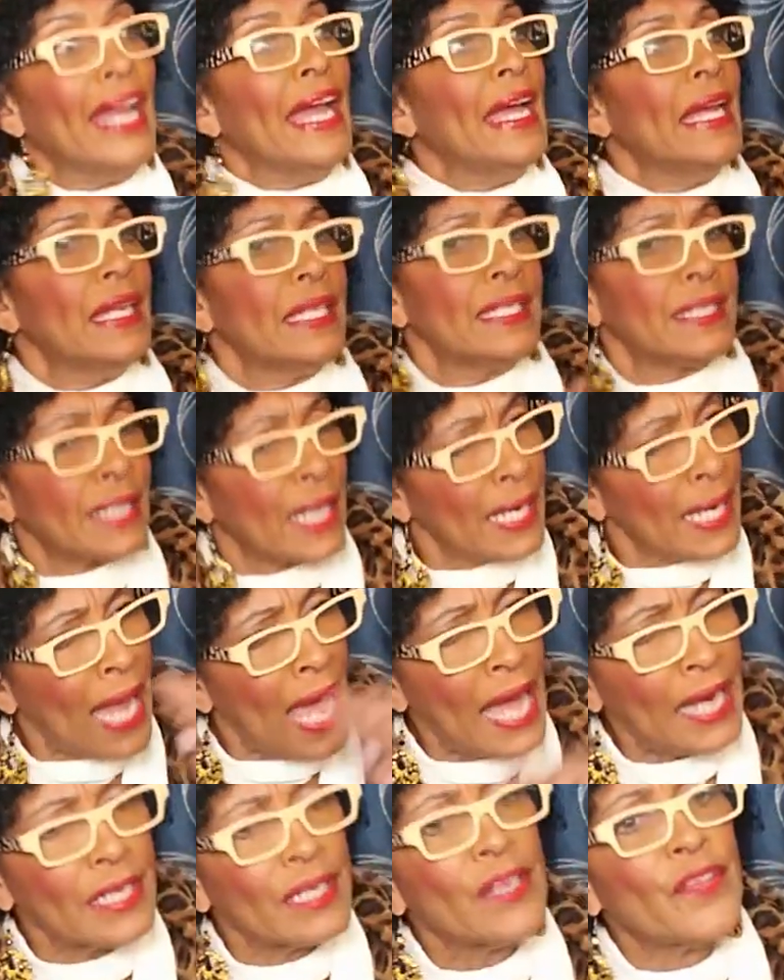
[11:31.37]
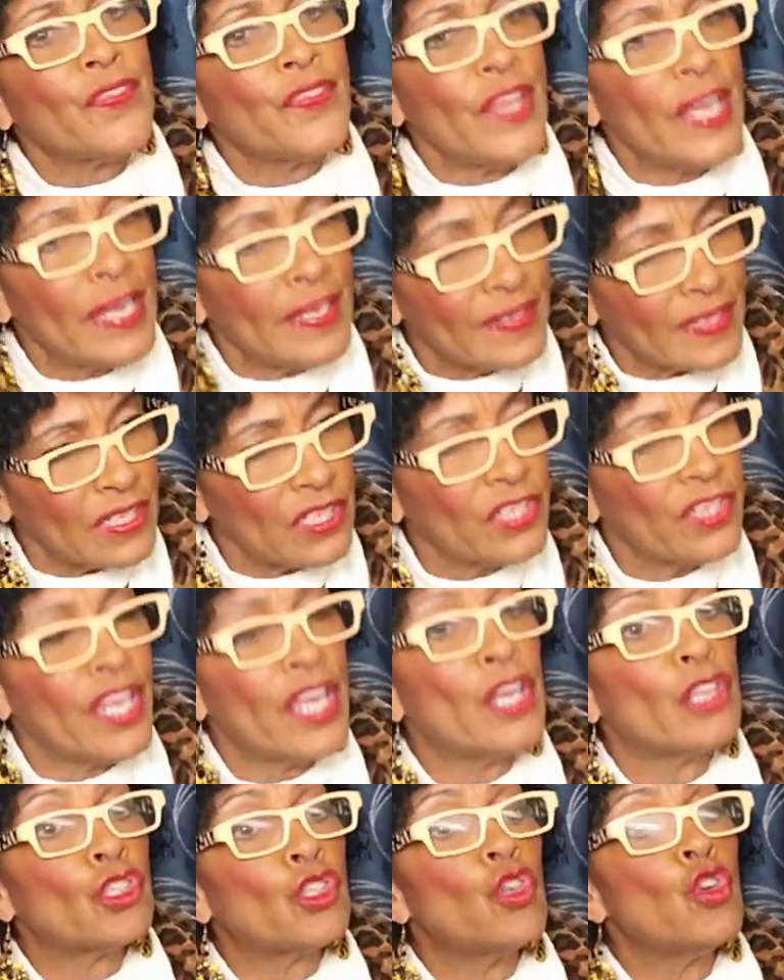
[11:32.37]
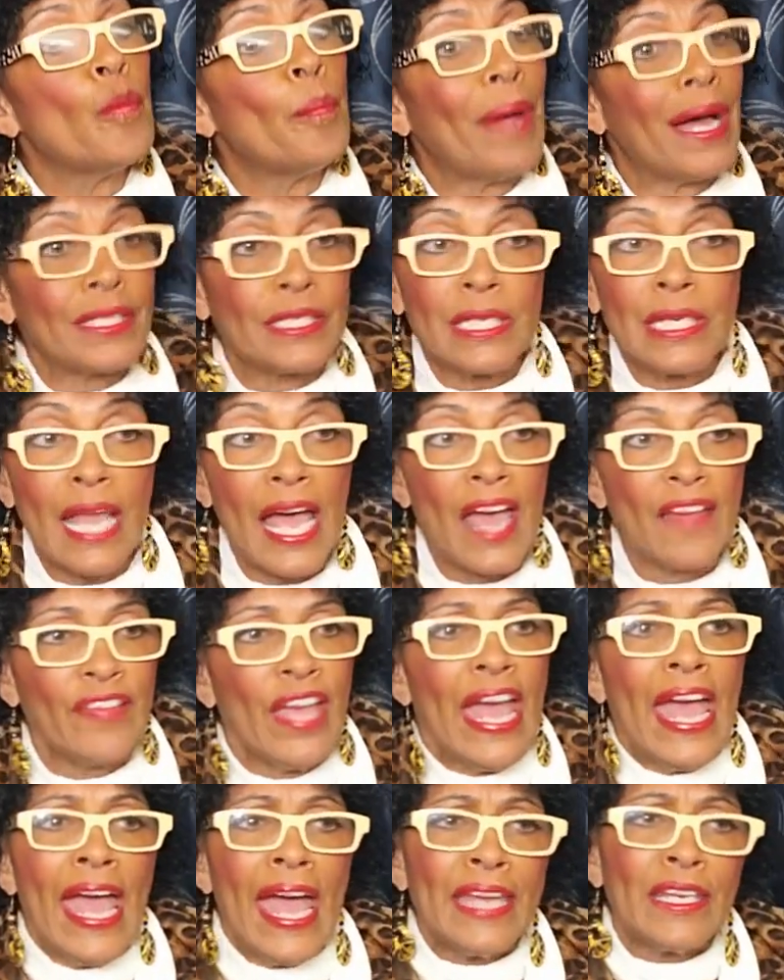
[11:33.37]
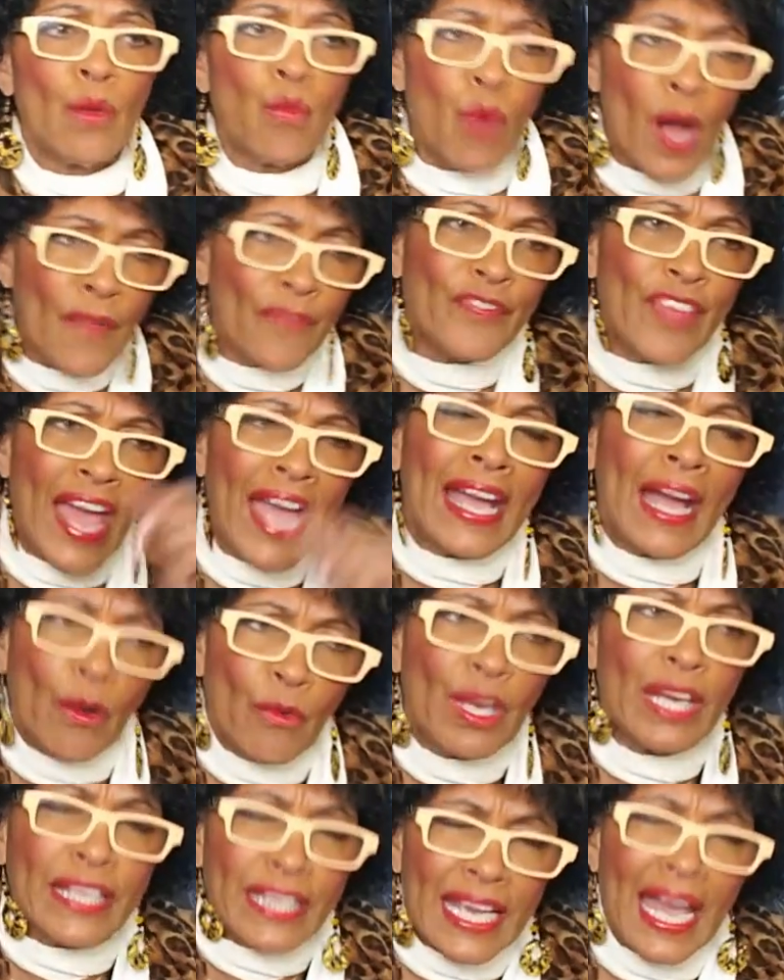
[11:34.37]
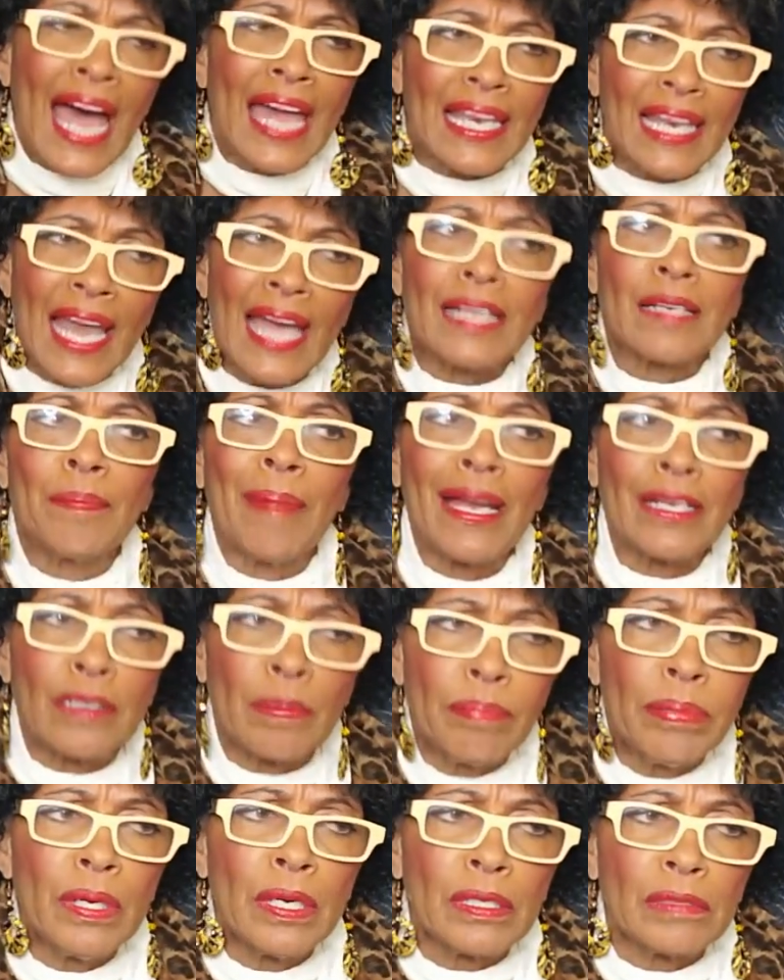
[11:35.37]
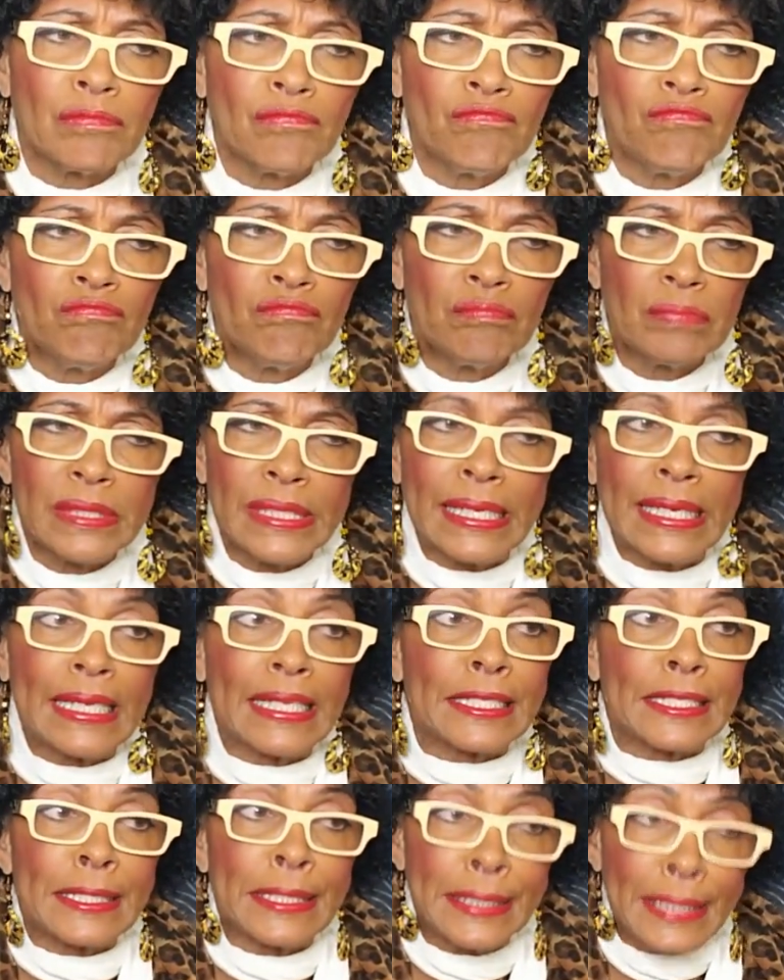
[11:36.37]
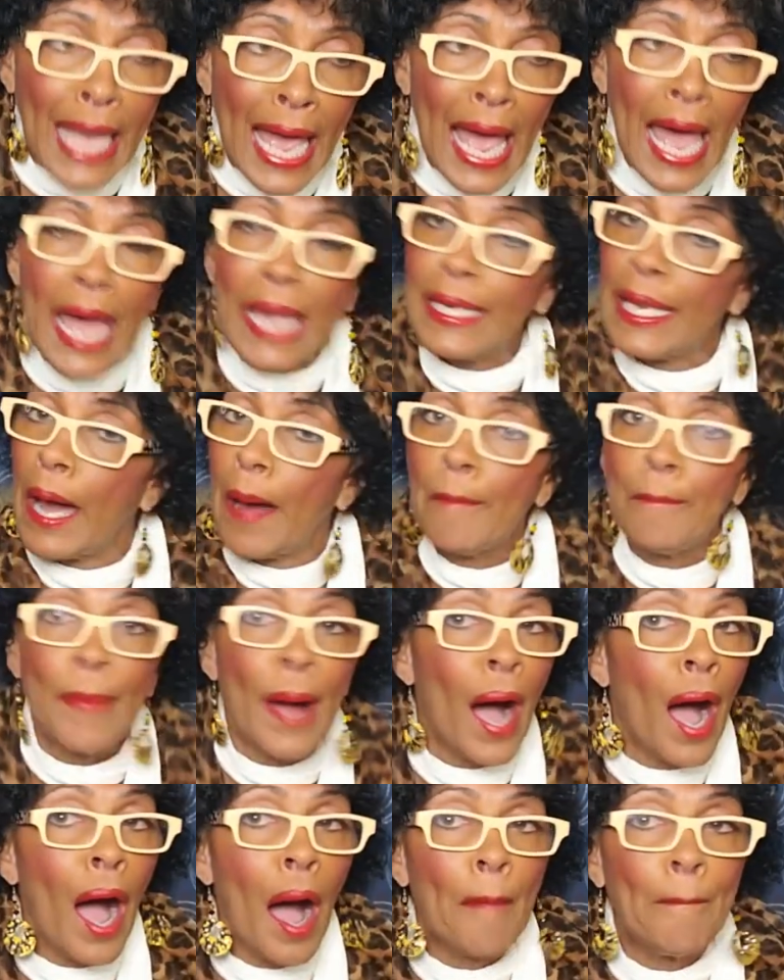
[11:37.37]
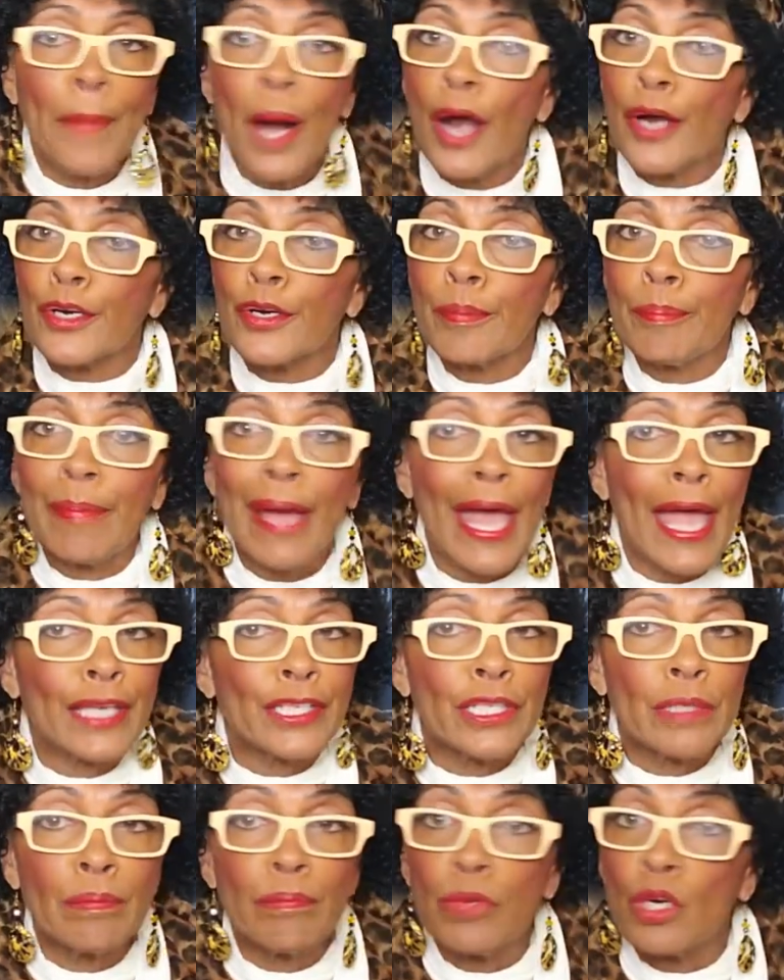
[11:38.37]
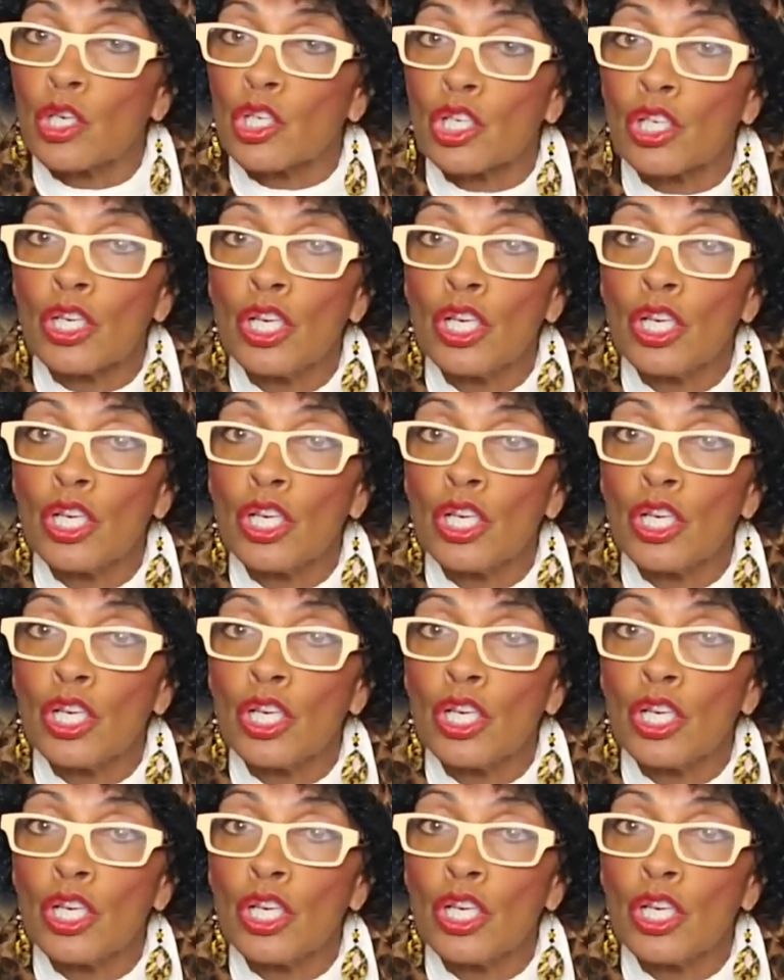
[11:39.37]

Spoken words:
There's a lot of good things in there too about your life. And the one thing I really kind of like about the book, it's not a Bob Barker bashing book.